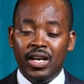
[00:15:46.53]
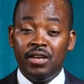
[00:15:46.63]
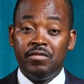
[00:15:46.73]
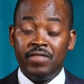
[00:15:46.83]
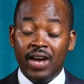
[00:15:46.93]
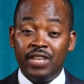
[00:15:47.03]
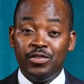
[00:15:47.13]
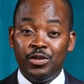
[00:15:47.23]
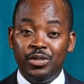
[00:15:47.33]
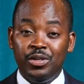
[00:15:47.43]
A
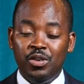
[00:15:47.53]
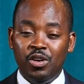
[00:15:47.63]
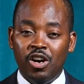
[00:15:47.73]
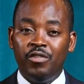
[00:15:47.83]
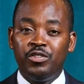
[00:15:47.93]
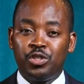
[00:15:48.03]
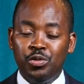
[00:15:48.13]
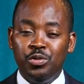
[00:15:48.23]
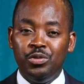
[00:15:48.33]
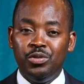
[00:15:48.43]
revival of
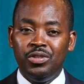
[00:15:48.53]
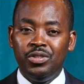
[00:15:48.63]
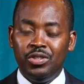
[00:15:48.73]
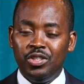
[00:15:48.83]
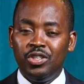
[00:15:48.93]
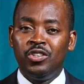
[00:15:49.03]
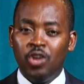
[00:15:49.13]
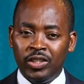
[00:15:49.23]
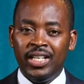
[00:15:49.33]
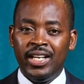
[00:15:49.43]
true
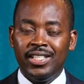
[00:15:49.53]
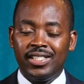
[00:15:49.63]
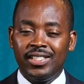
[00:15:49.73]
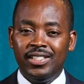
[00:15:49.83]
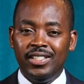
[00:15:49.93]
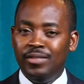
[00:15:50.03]
godliness.